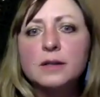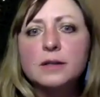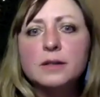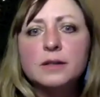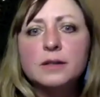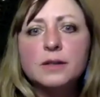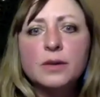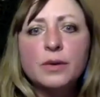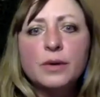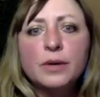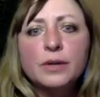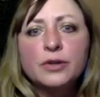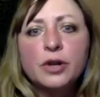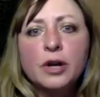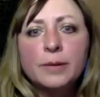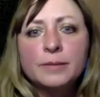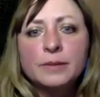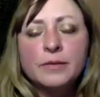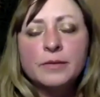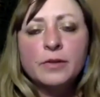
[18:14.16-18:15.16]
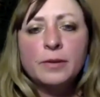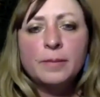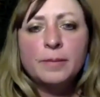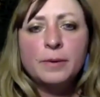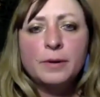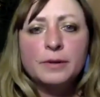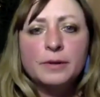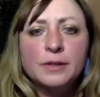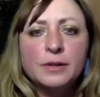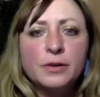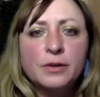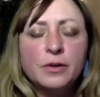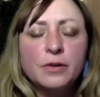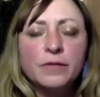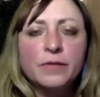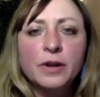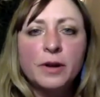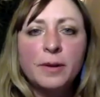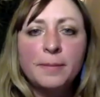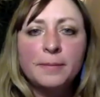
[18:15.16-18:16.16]
So, in terms of the person you
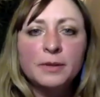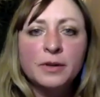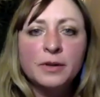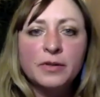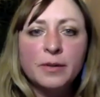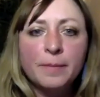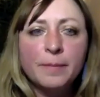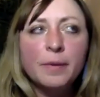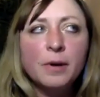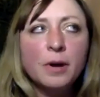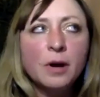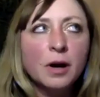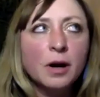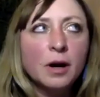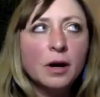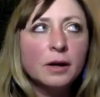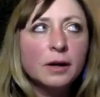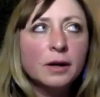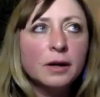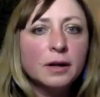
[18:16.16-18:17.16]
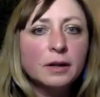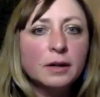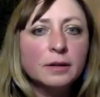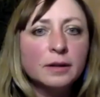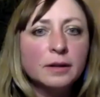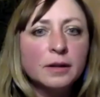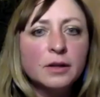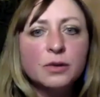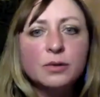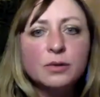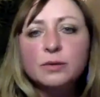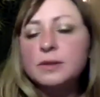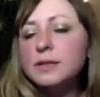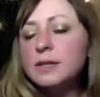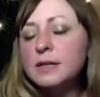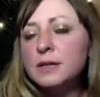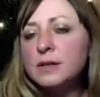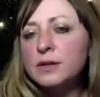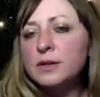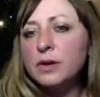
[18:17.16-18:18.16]
filmed in the park that you
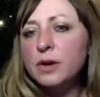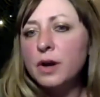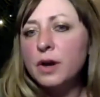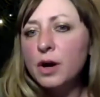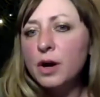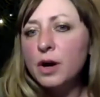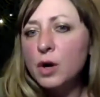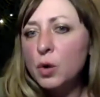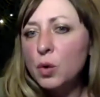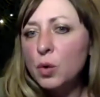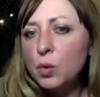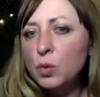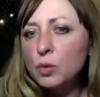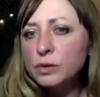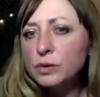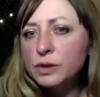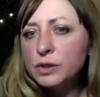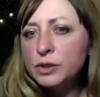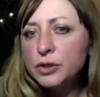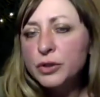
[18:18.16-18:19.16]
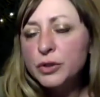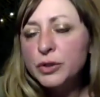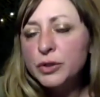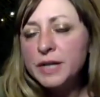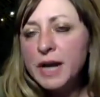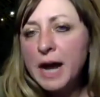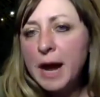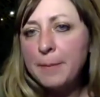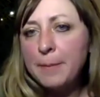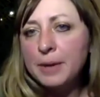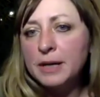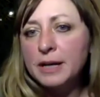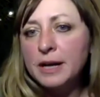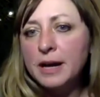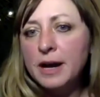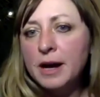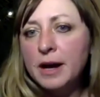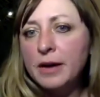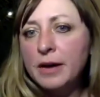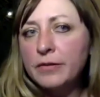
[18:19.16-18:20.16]
didn't know, did you just happen to
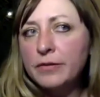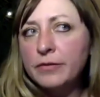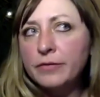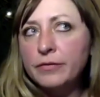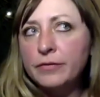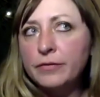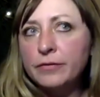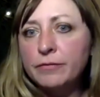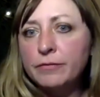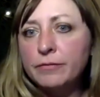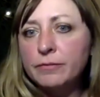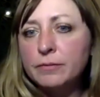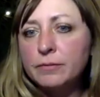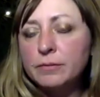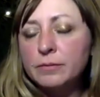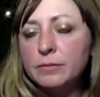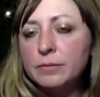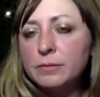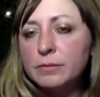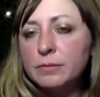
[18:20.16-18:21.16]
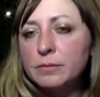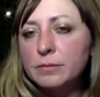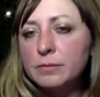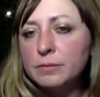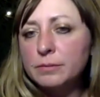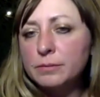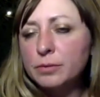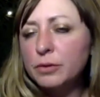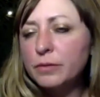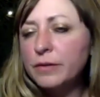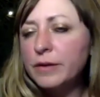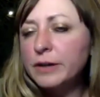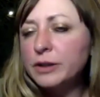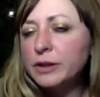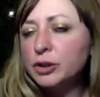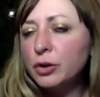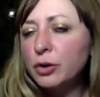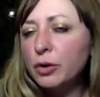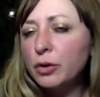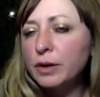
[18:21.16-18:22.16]
have
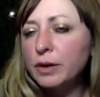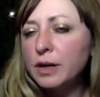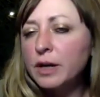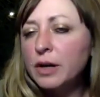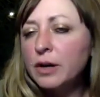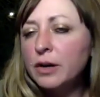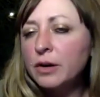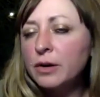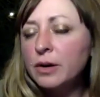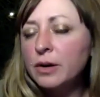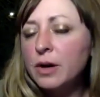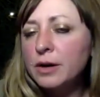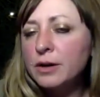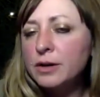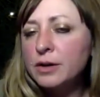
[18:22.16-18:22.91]
professional gear on